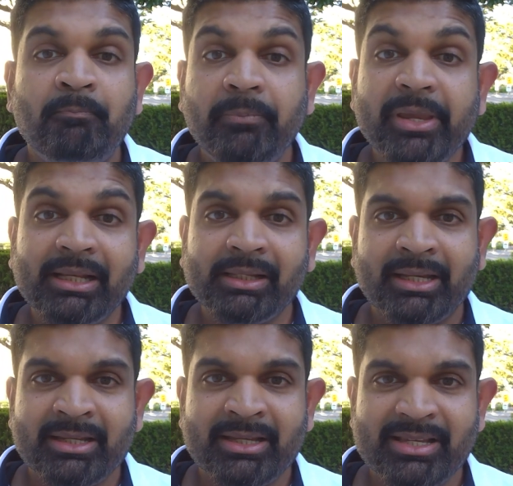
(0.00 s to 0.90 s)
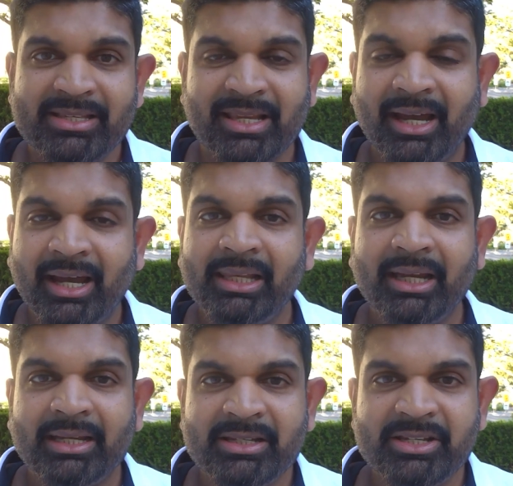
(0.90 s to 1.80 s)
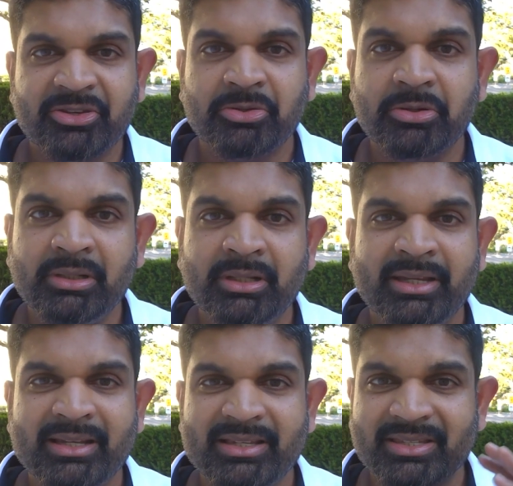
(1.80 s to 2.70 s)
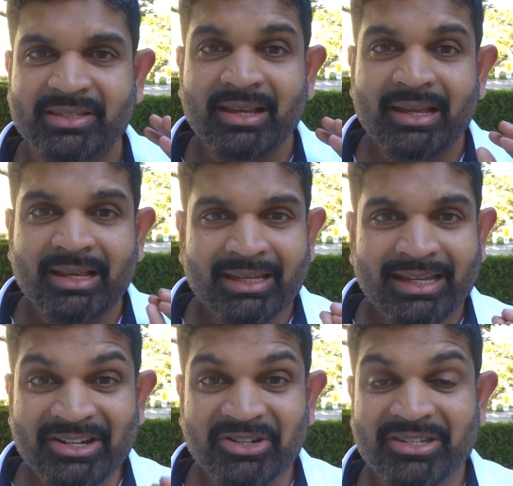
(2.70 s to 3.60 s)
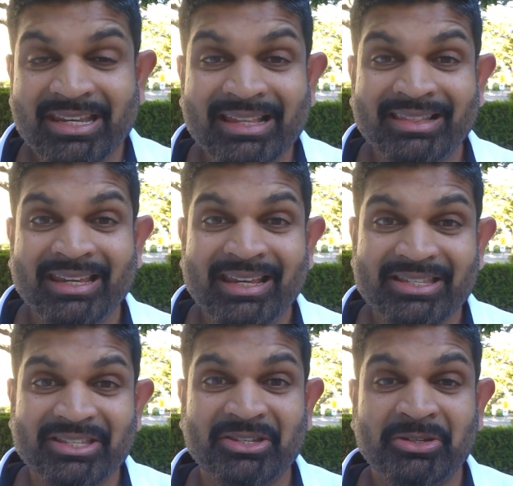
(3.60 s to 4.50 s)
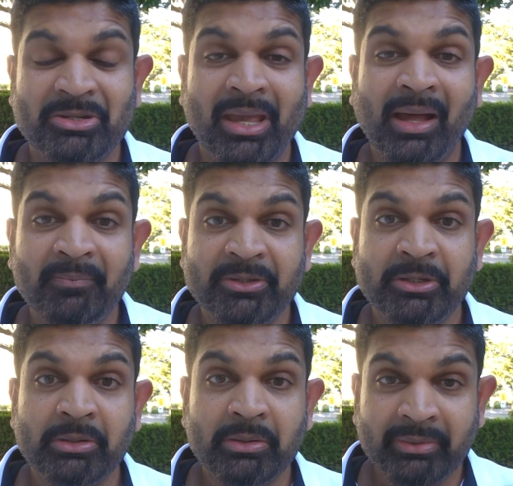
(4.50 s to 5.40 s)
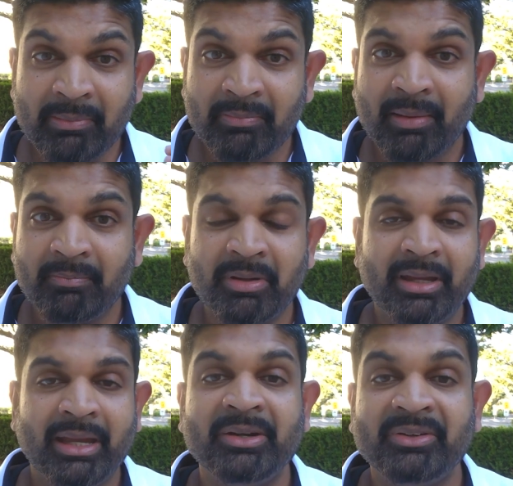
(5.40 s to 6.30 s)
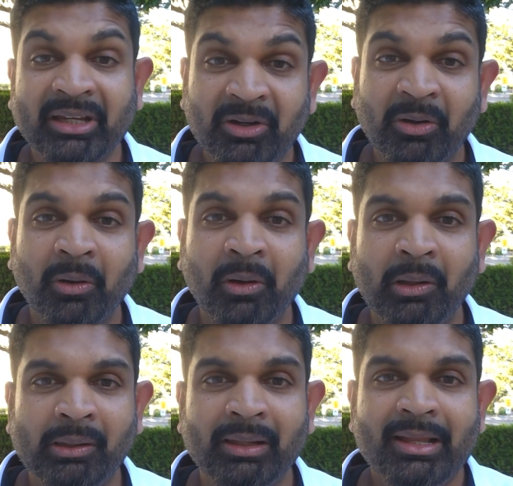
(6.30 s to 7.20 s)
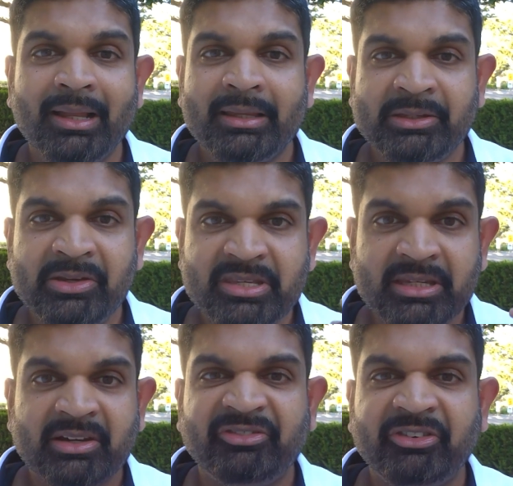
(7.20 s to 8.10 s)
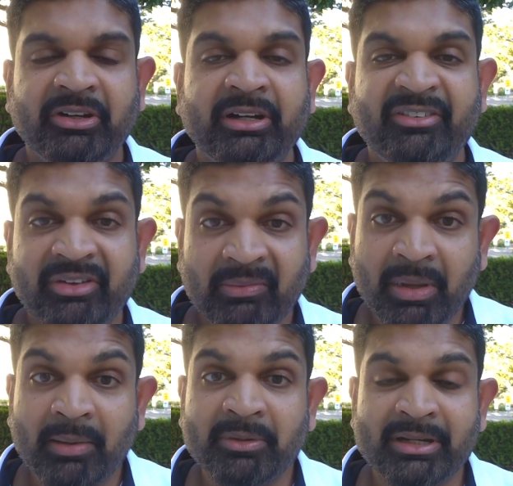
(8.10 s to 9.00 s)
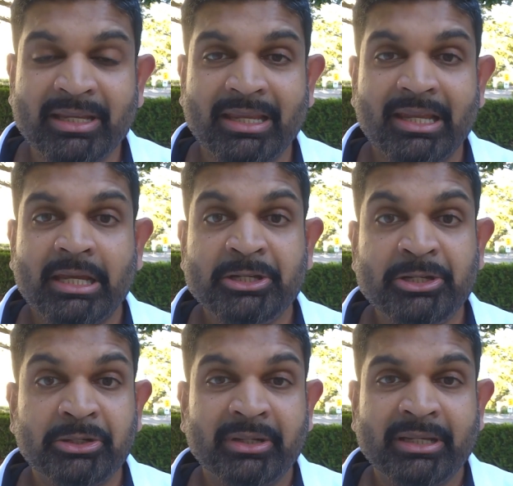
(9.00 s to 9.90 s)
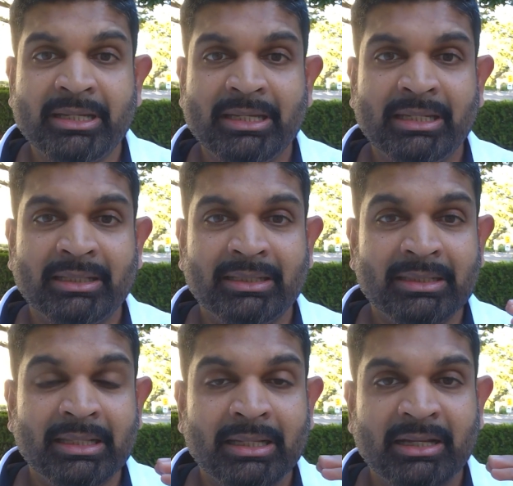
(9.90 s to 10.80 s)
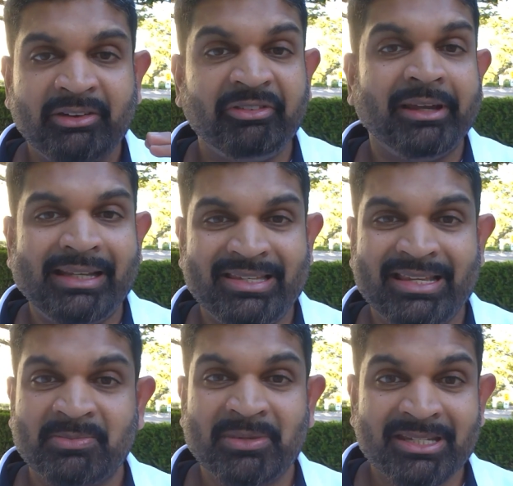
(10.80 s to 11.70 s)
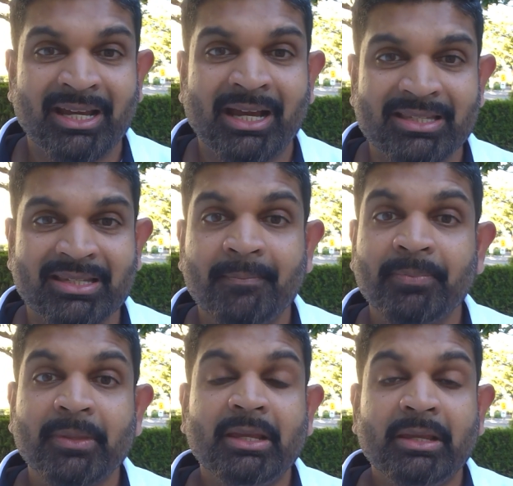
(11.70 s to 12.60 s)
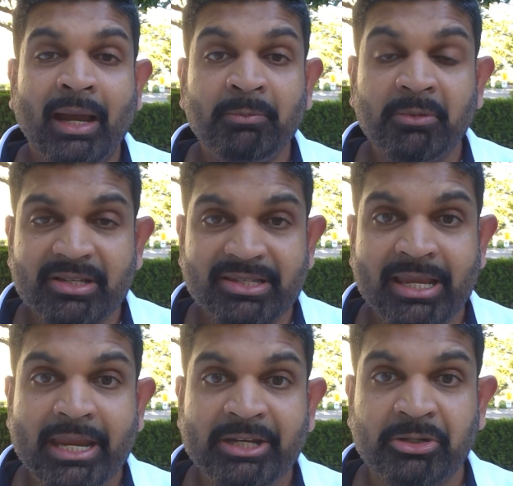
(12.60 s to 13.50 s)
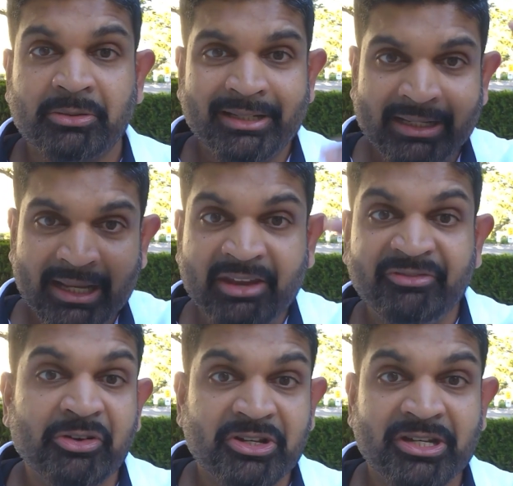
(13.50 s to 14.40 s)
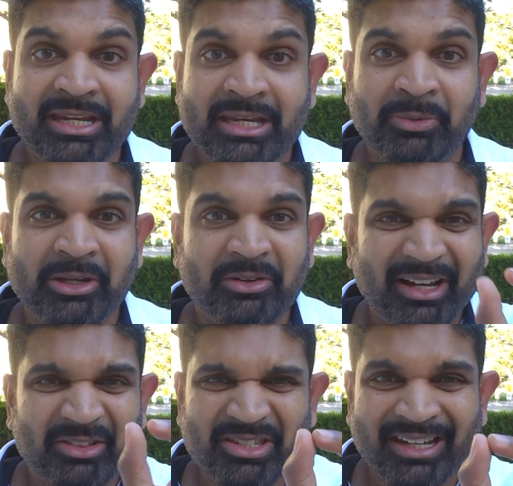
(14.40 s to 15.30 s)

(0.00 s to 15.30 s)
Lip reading: big letters, highlighters, rulers, interesting things to help you remember and recall using your photographic memory during the final assessment task. I'm not saying to write an A4 sheet where you write those